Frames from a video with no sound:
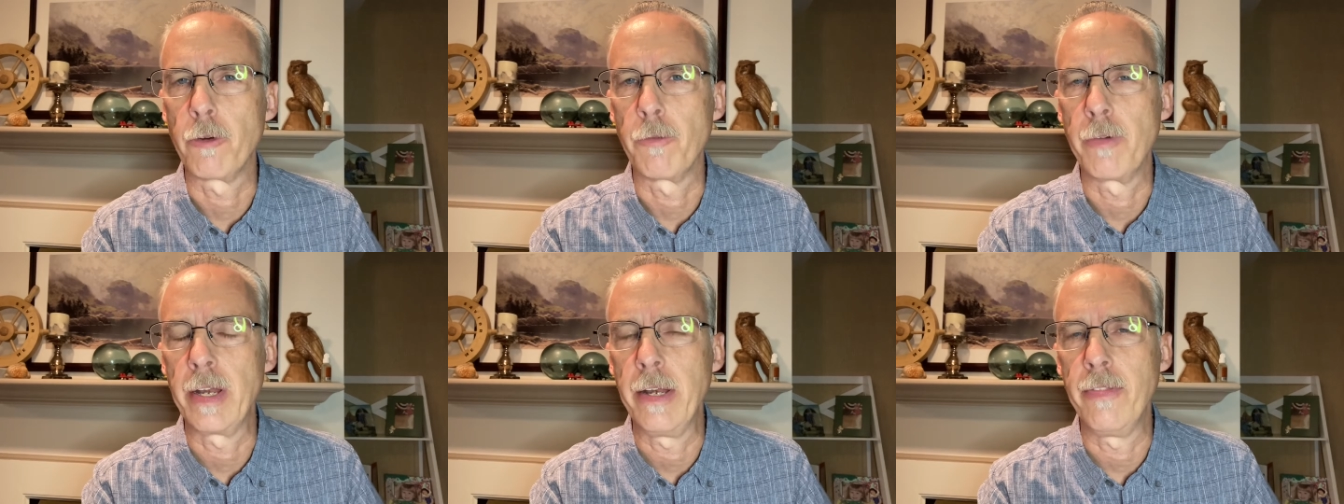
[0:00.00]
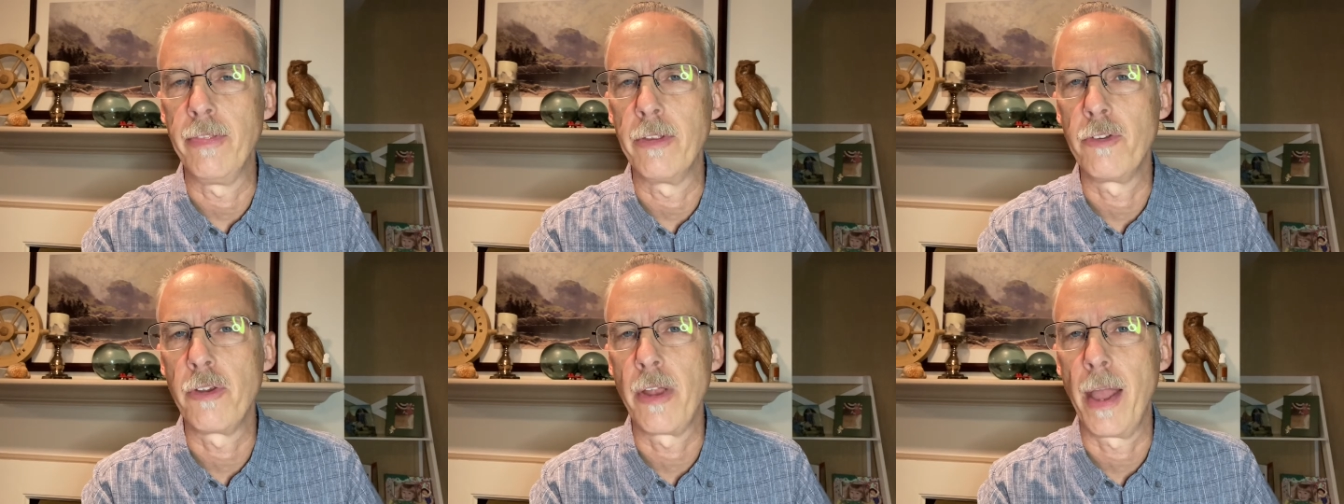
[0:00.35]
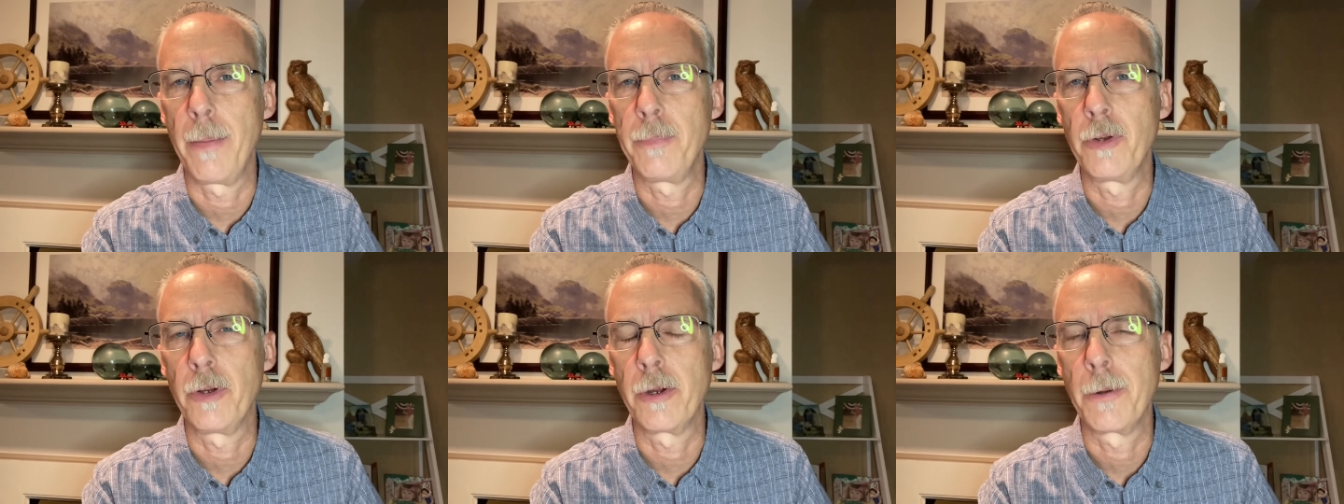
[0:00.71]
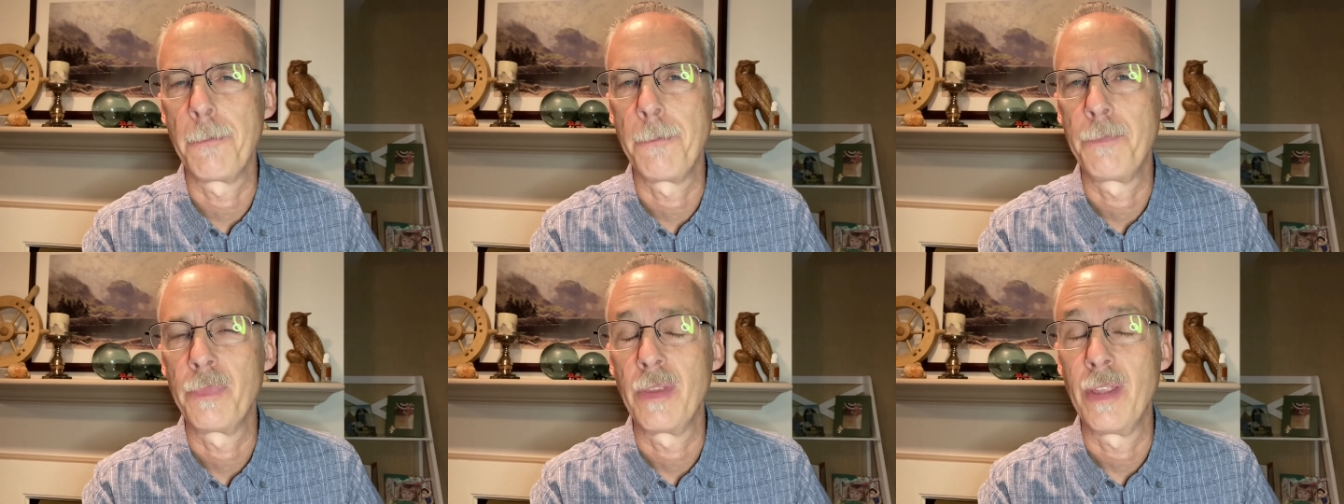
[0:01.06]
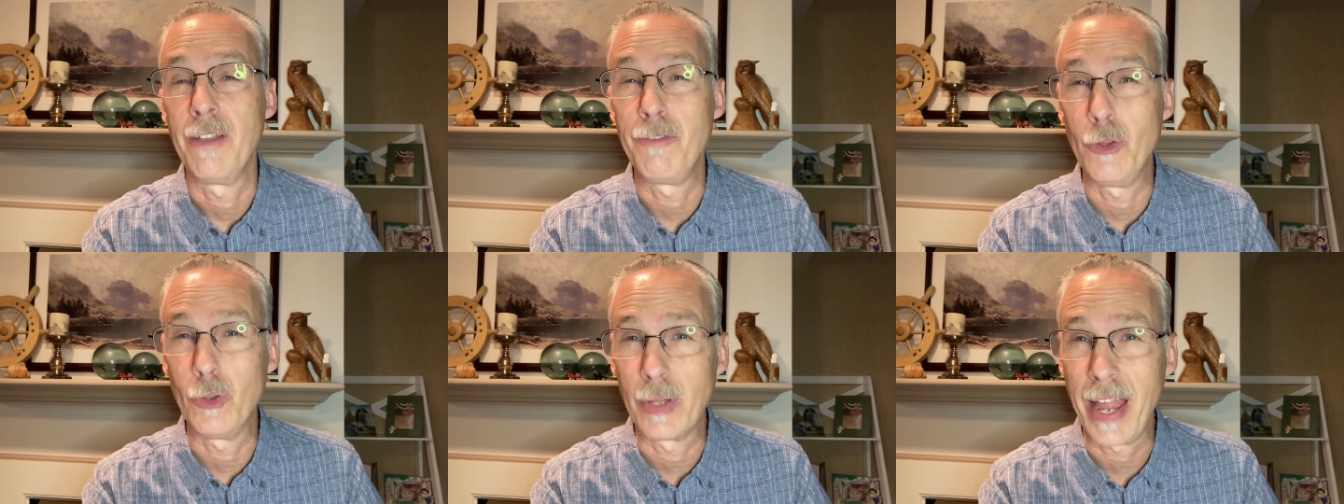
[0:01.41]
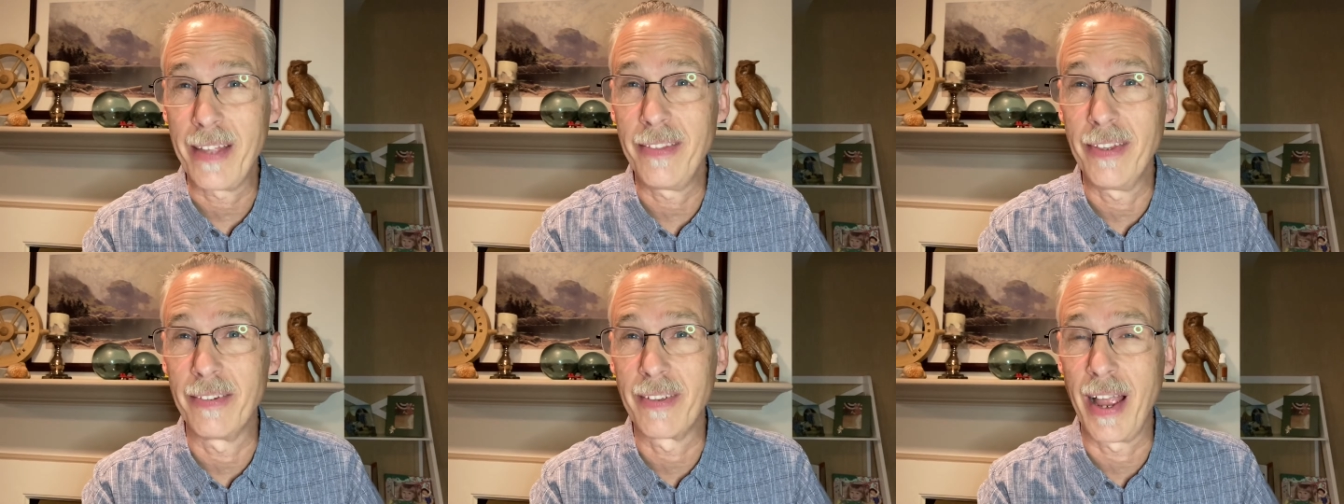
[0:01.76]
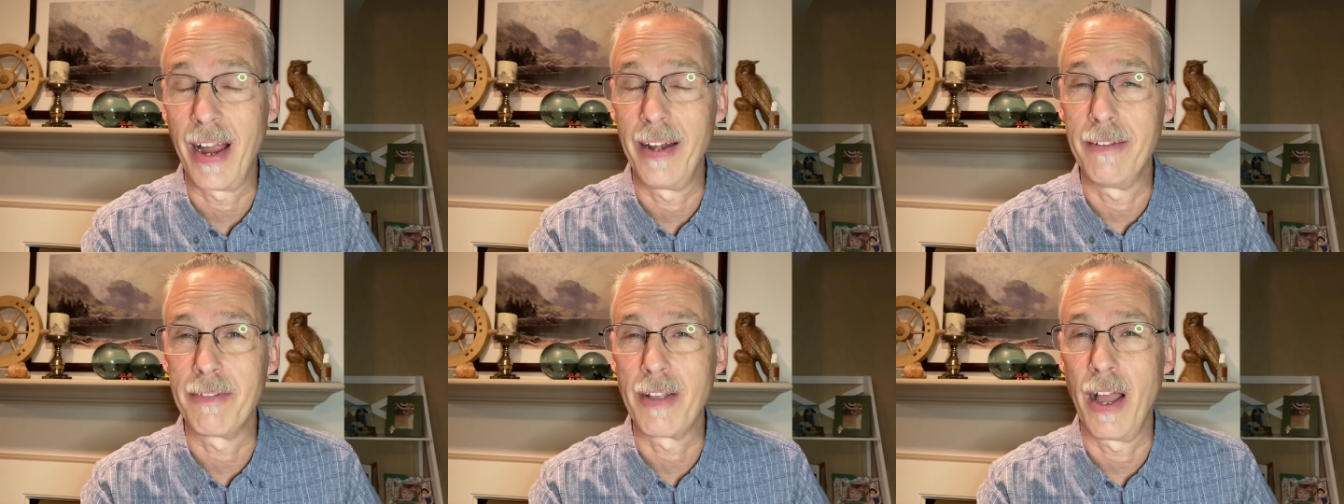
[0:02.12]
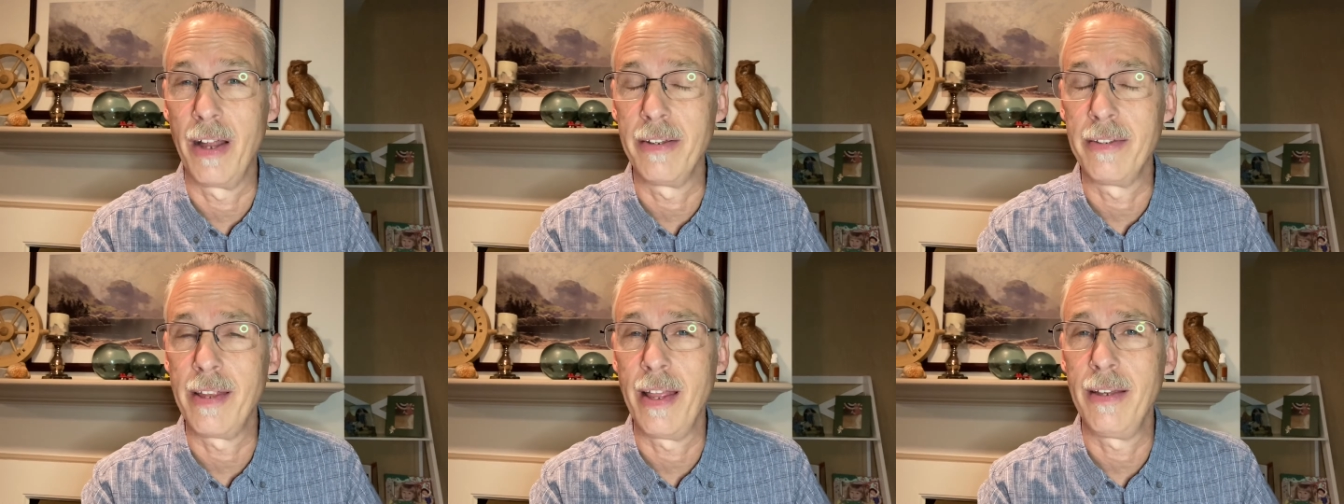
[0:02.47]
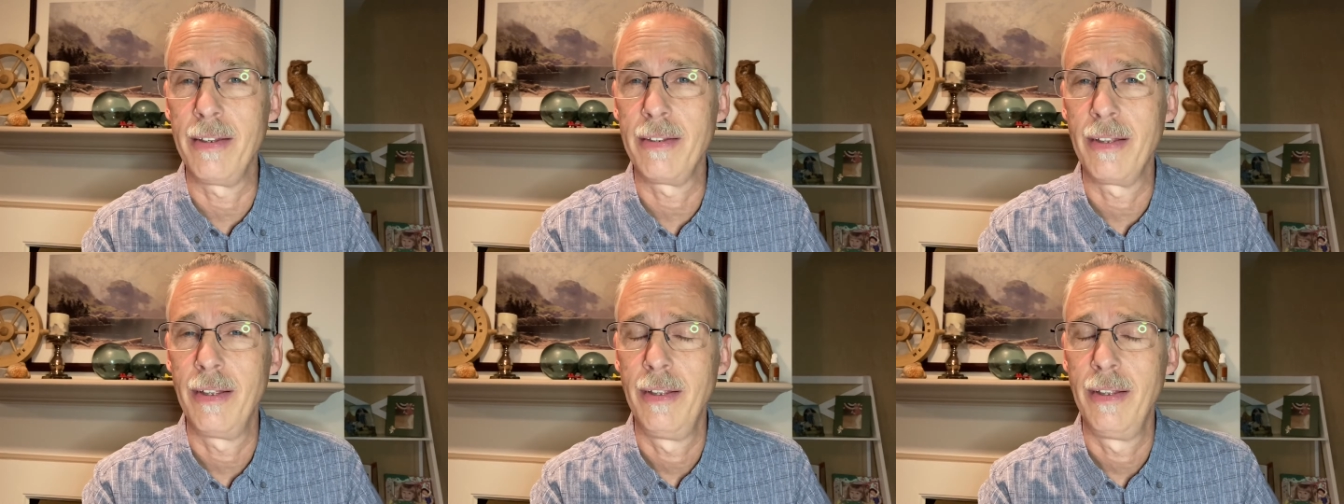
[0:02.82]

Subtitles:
reading the chapter. If you like this kind of content,